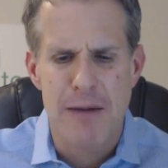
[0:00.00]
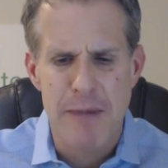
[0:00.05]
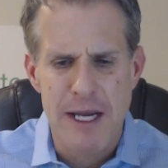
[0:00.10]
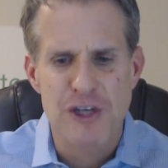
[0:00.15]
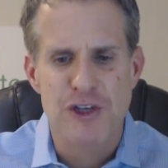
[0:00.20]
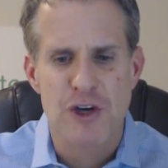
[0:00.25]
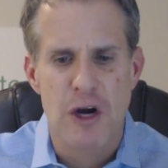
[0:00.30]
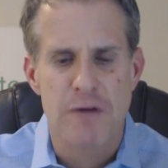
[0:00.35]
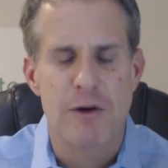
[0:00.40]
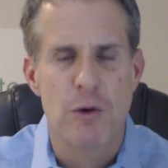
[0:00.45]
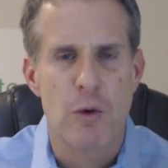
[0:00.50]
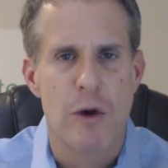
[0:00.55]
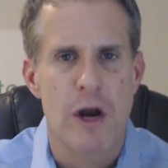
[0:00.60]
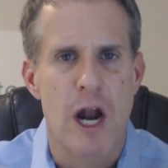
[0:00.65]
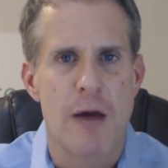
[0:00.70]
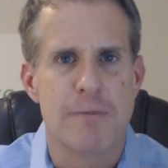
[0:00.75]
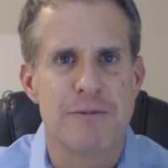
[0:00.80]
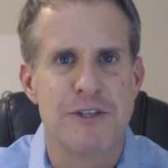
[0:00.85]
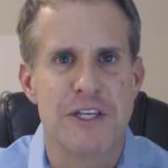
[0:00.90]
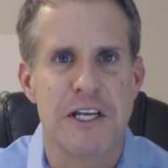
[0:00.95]
and make sure
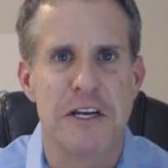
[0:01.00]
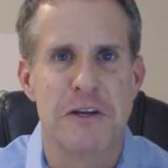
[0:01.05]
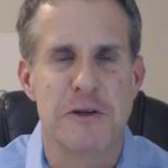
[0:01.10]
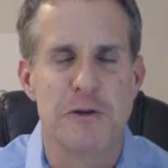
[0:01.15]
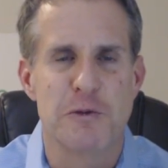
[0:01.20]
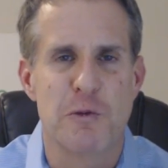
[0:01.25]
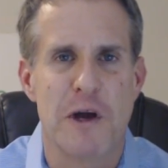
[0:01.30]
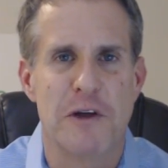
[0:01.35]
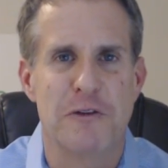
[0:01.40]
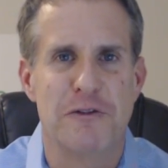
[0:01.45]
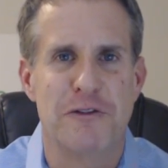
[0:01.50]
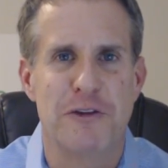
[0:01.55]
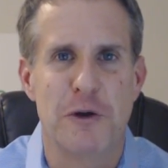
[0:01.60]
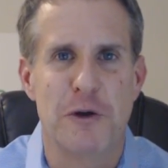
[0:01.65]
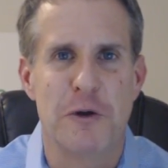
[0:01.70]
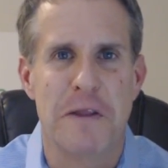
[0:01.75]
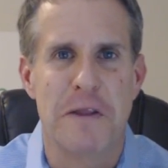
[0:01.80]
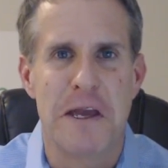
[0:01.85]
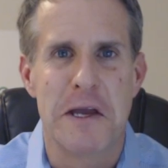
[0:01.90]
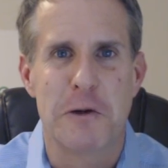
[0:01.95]
everyone opts in as well
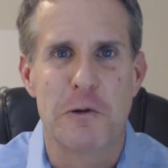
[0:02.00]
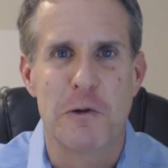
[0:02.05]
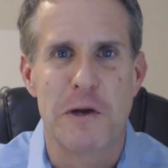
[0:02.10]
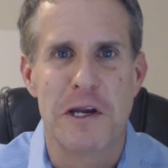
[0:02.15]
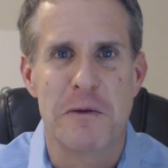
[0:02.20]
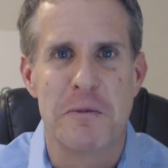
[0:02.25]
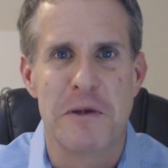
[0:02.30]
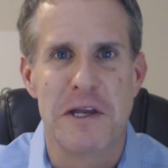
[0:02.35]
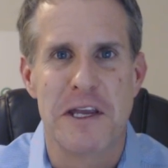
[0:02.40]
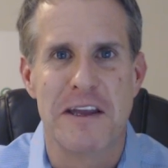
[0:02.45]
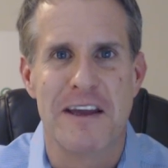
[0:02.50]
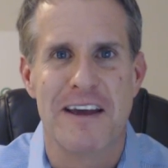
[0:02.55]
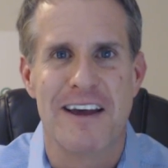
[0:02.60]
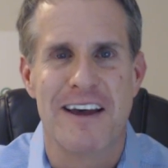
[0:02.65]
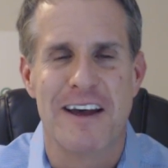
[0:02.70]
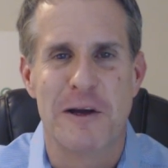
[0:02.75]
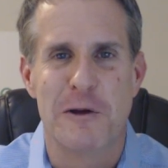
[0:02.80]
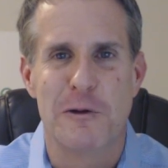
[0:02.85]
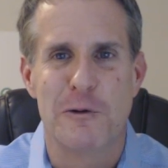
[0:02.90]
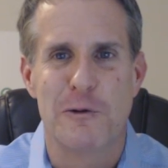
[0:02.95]
too, and they agree to
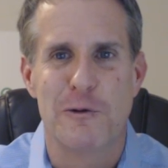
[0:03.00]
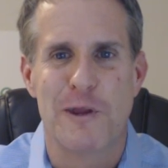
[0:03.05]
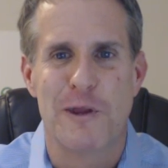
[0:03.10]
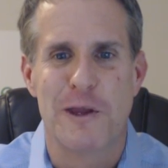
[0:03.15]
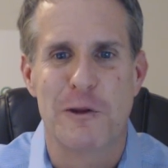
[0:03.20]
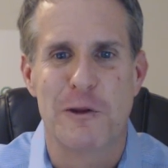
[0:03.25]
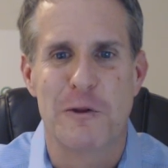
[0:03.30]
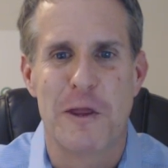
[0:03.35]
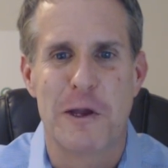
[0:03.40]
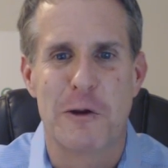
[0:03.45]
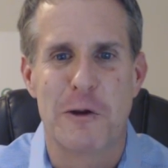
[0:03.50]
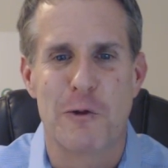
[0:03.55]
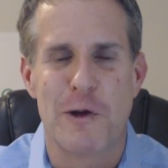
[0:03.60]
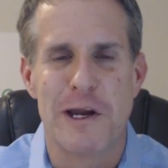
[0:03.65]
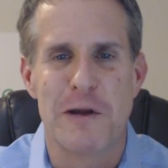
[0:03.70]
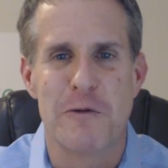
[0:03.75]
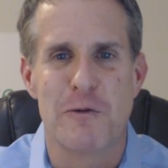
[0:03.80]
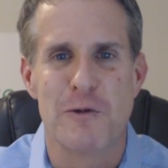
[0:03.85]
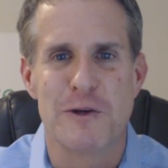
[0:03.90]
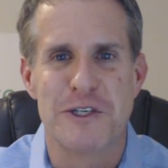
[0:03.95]
be uh, they, they
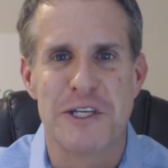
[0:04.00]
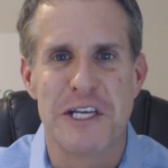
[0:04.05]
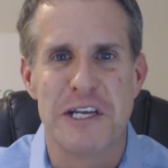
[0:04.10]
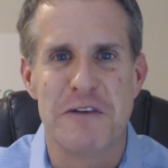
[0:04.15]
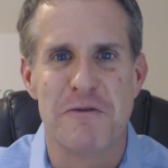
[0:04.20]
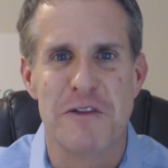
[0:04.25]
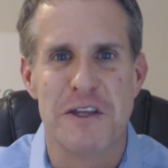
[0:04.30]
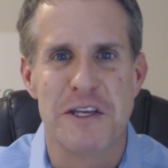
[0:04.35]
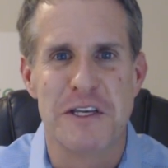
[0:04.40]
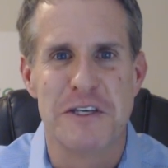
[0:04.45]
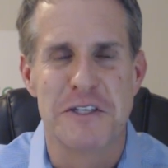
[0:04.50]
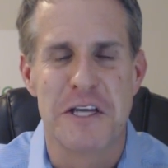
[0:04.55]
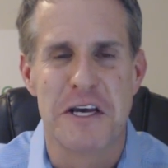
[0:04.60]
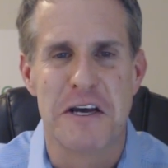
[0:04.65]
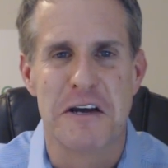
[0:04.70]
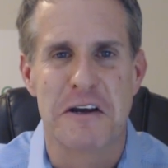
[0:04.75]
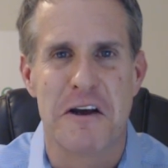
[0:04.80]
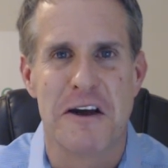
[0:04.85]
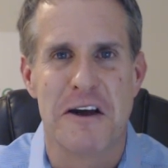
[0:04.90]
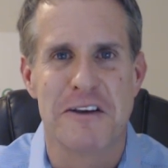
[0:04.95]
agree to receive
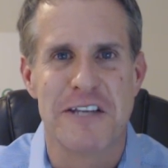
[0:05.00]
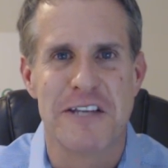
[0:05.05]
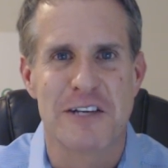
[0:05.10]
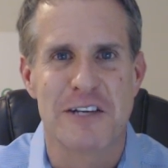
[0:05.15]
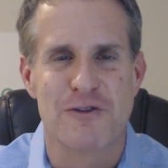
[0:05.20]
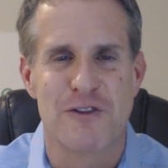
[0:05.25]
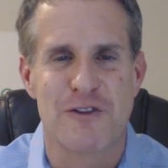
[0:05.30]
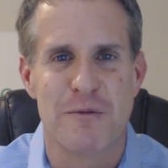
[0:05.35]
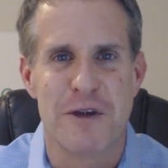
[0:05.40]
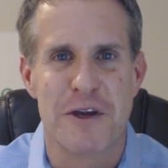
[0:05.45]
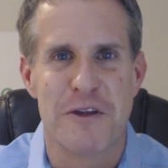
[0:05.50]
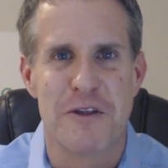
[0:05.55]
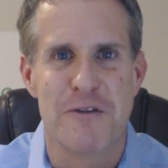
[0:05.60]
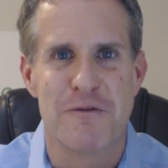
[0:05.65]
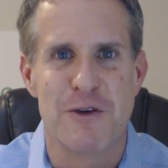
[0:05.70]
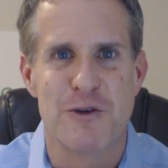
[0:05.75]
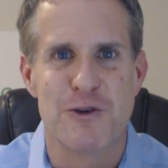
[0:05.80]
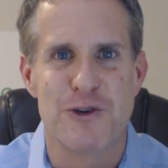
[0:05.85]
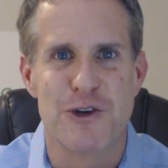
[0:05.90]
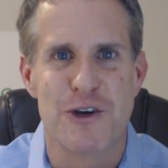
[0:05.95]
these uh, contacts from
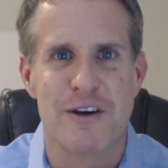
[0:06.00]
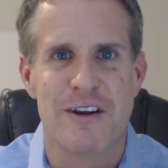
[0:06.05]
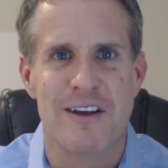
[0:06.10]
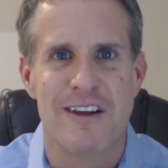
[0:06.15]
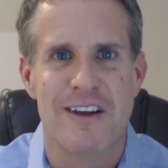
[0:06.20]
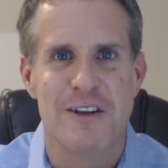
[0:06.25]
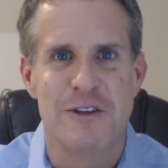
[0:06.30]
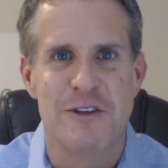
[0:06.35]
you in the future.